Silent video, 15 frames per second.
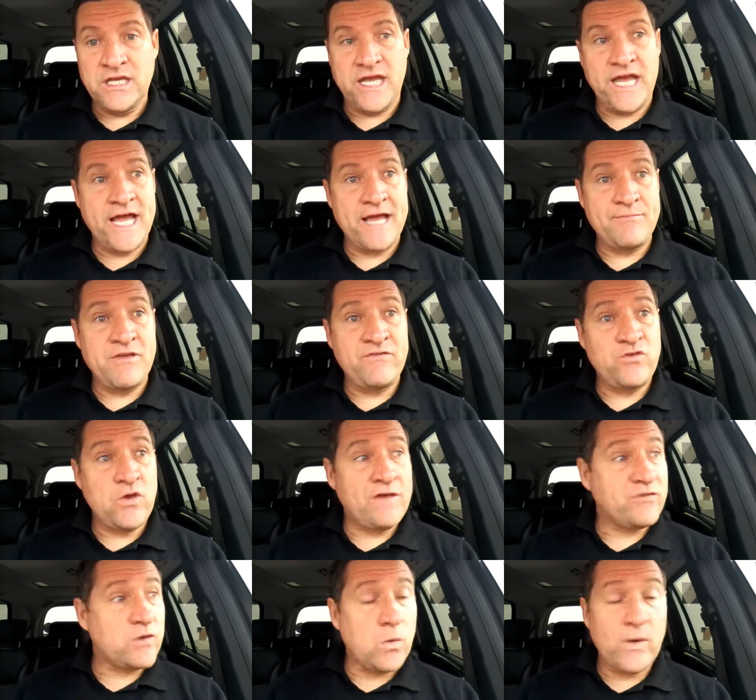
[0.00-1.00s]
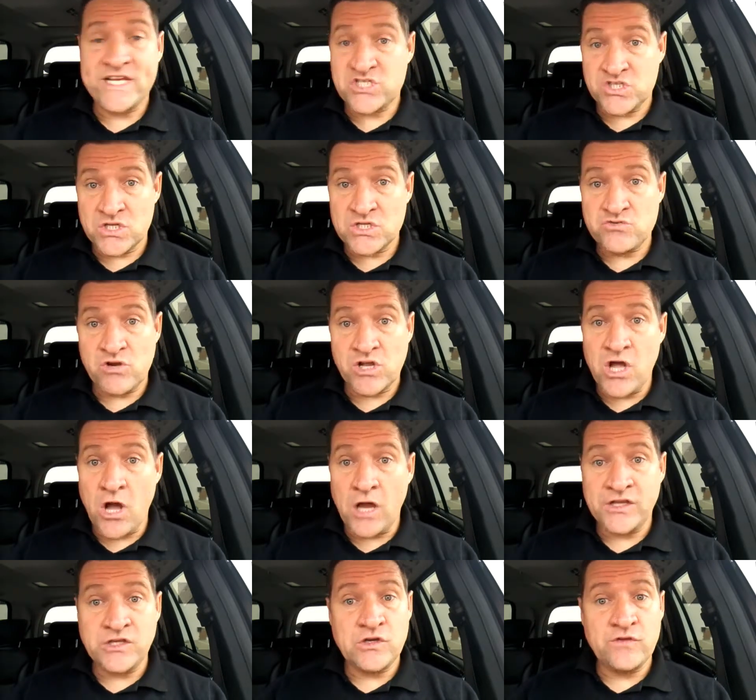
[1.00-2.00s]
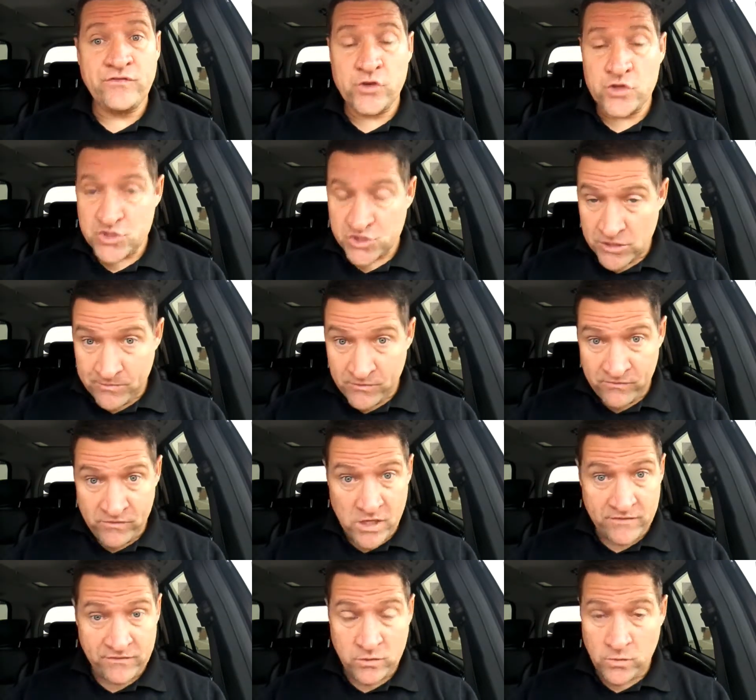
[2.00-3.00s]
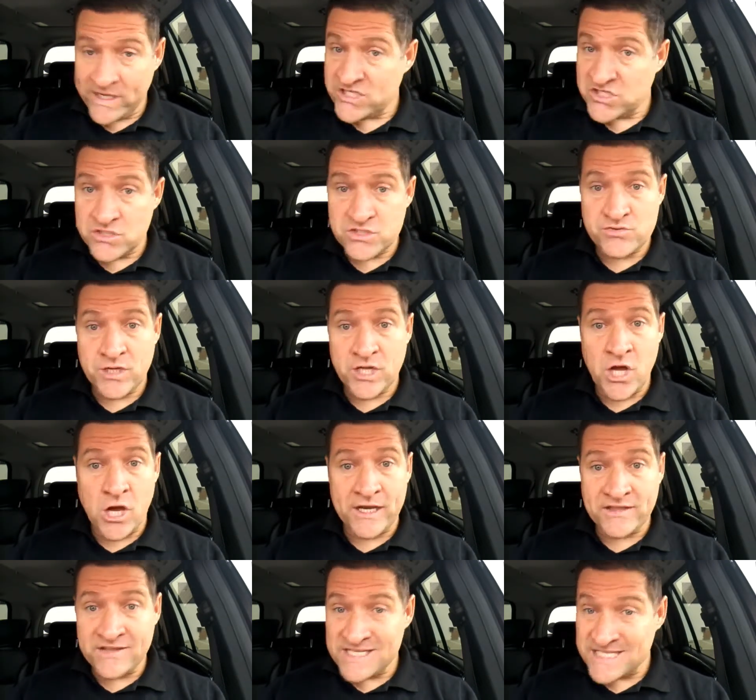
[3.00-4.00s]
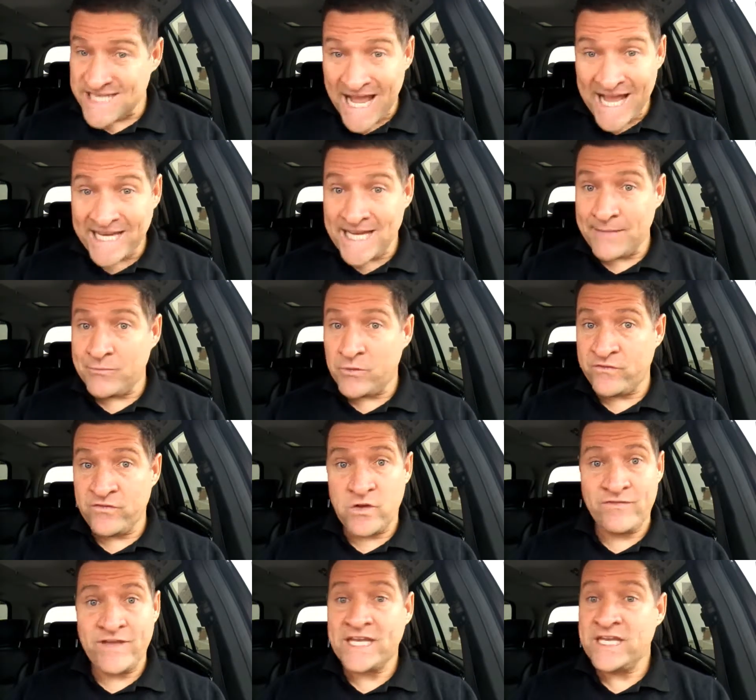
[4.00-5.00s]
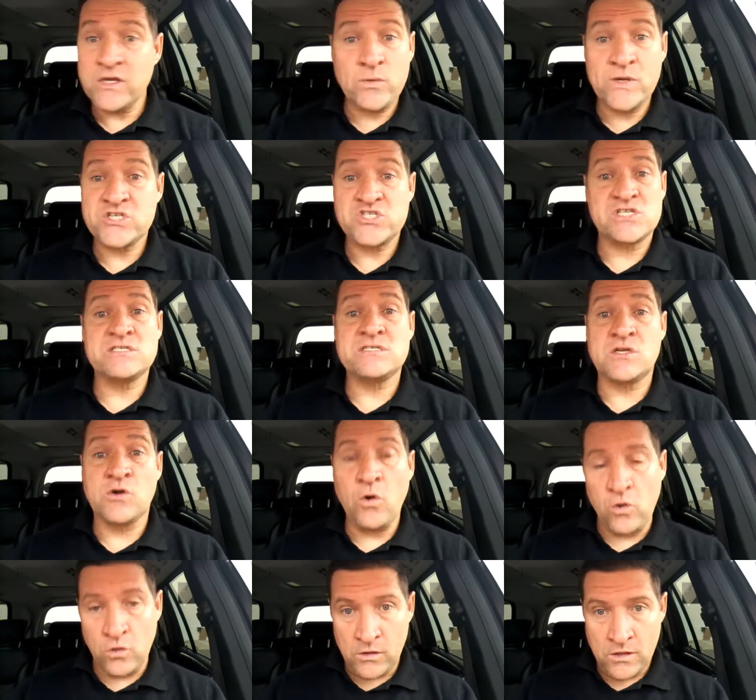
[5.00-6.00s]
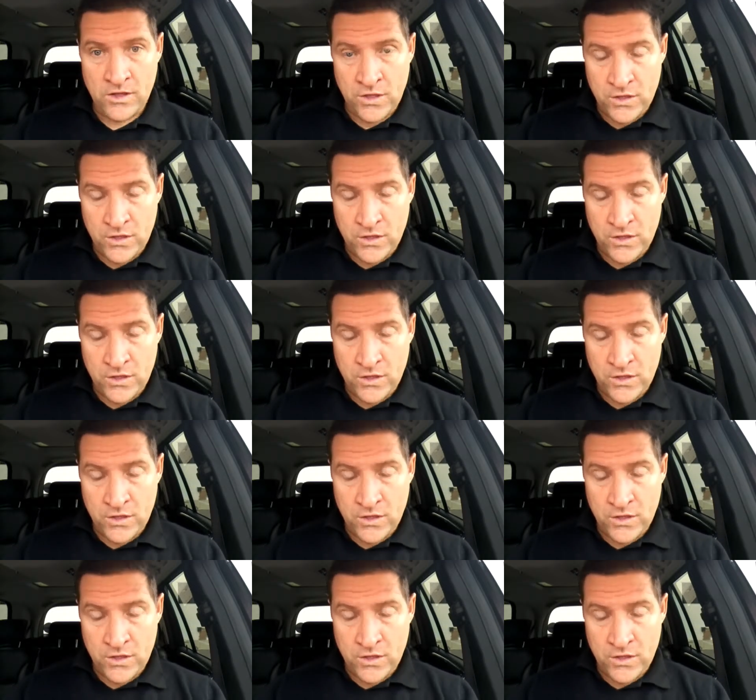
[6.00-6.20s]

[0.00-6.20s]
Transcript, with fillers: Um, if you have questions regarding your first trip, if you have questions regarding the sign up, or if you have any questions at all,